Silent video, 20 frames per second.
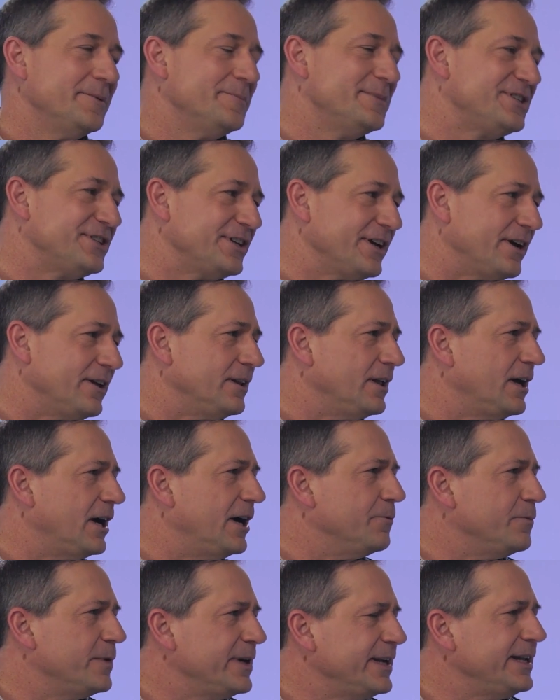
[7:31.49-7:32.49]
Michelle,
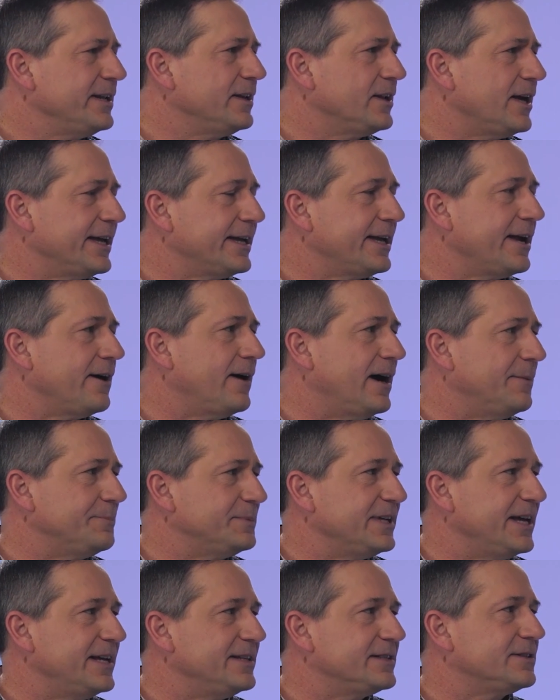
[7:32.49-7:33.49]
I really like our
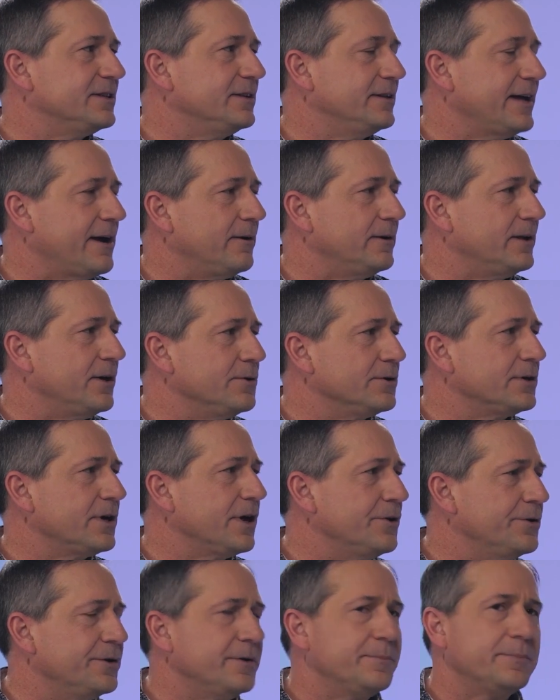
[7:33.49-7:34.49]
updates to our low-code